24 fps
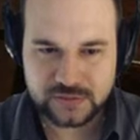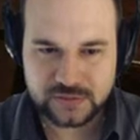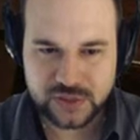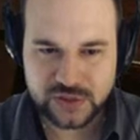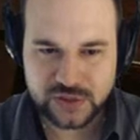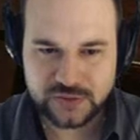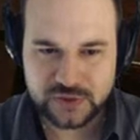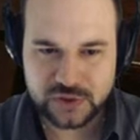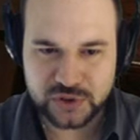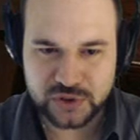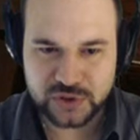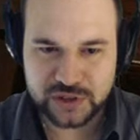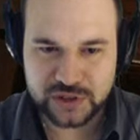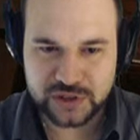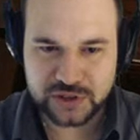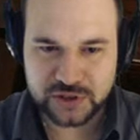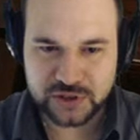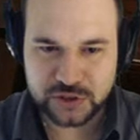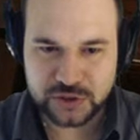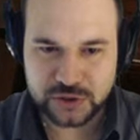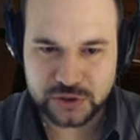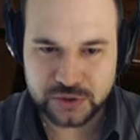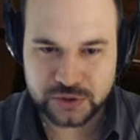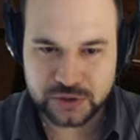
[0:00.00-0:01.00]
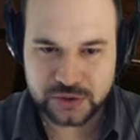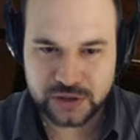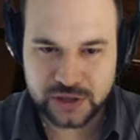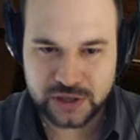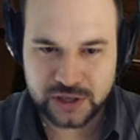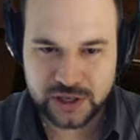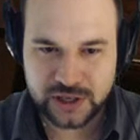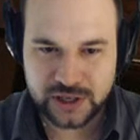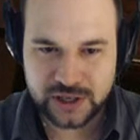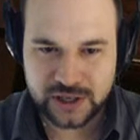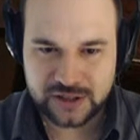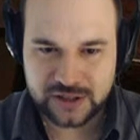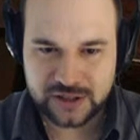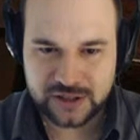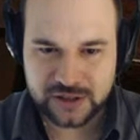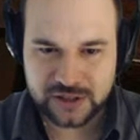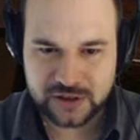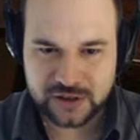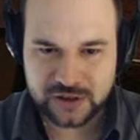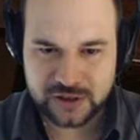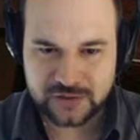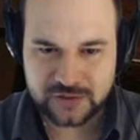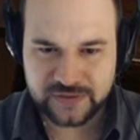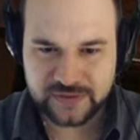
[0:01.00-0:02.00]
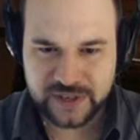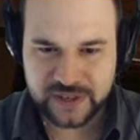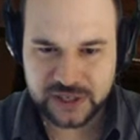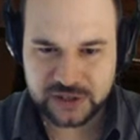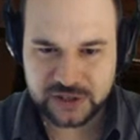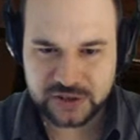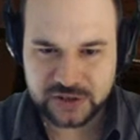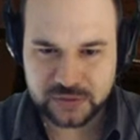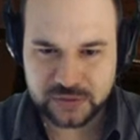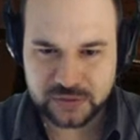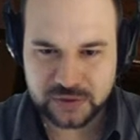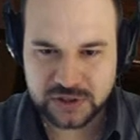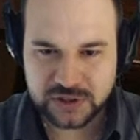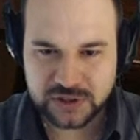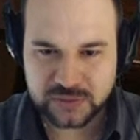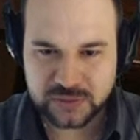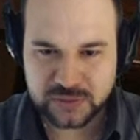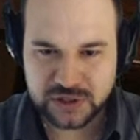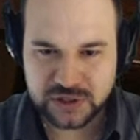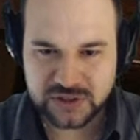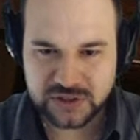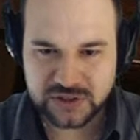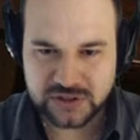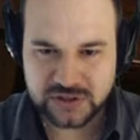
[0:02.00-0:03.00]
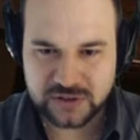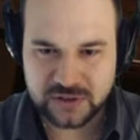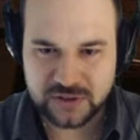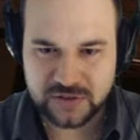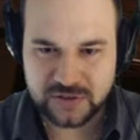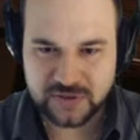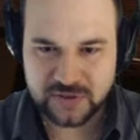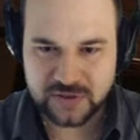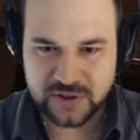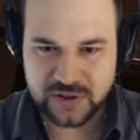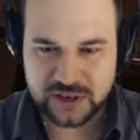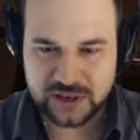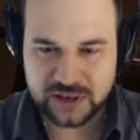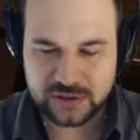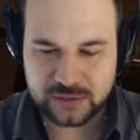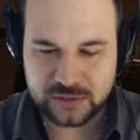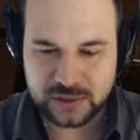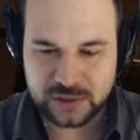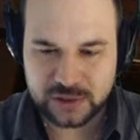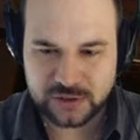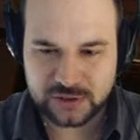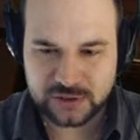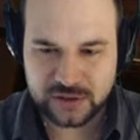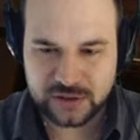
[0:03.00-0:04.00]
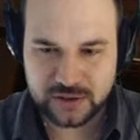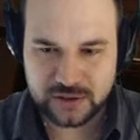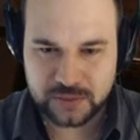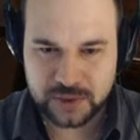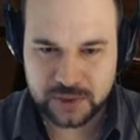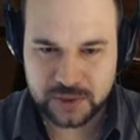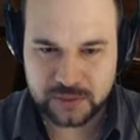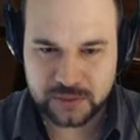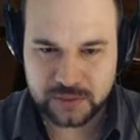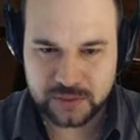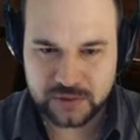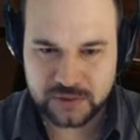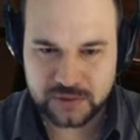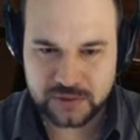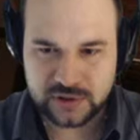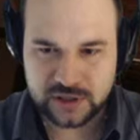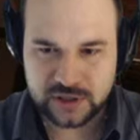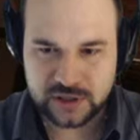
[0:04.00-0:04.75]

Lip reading: If you can ensure that the convention will administer the final blow to the people,